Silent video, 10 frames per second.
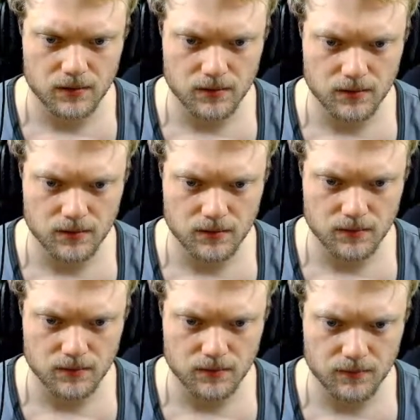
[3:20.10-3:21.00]

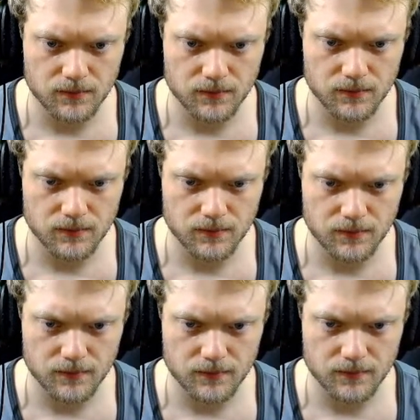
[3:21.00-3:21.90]

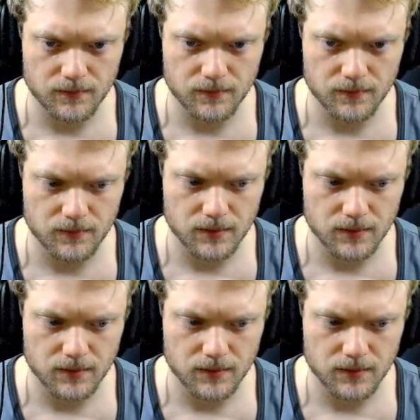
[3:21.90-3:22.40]
Nobody speaks.